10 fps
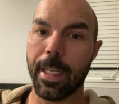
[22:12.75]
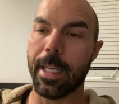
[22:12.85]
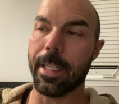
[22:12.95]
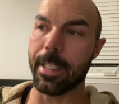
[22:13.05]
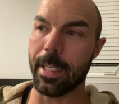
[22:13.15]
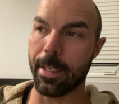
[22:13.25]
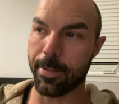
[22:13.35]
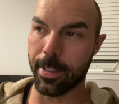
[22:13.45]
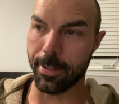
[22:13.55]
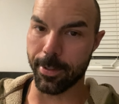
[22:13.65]
And you have
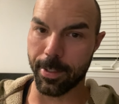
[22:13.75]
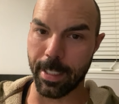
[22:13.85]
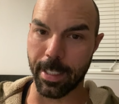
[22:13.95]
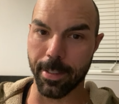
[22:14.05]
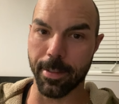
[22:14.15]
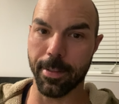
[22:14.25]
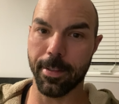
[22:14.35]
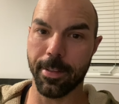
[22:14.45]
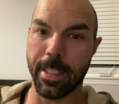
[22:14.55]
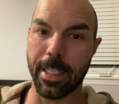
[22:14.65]
to understand
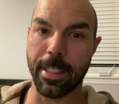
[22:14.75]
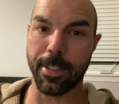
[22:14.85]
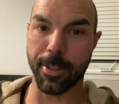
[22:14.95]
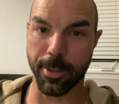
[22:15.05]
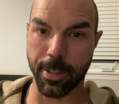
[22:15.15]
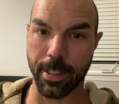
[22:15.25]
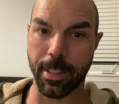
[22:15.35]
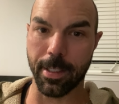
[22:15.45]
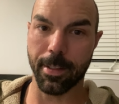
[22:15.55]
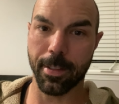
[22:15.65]
that
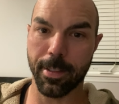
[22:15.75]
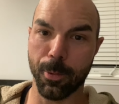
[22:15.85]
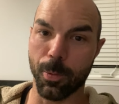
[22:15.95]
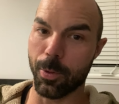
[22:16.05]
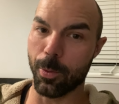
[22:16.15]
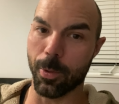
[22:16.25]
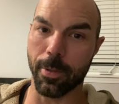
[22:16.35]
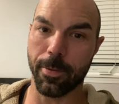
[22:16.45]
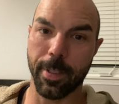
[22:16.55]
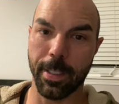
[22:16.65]
eternity will
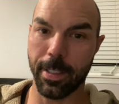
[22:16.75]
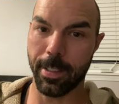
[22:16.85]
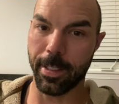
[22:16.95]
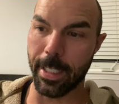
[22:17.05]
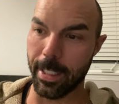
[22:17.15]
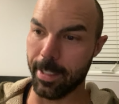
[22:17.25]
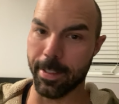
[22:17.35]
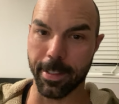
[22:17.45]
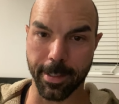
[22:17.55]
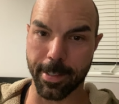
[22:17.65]
dwarf
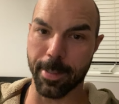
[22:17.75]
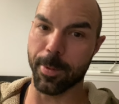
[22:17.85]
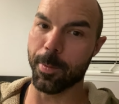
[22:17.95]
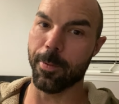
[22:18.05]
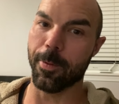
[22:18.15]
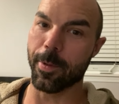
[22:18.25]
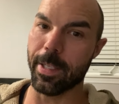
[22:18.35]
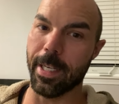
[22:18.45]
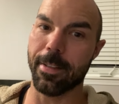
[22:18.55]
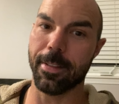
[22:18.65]
anything that comes before
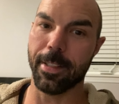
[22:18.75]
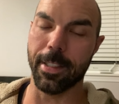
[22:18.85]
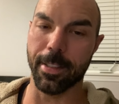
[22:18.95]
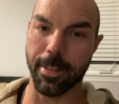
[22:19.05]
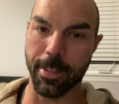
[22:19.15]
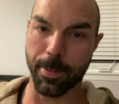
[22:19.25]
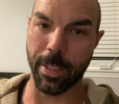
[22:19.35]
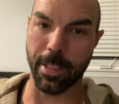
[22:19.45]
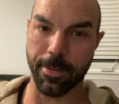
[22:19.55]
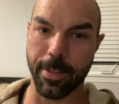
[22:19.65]
that in the
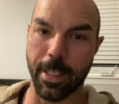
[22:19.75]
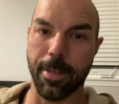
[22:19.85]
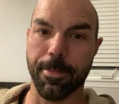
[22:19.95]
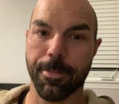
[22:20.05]
span of time.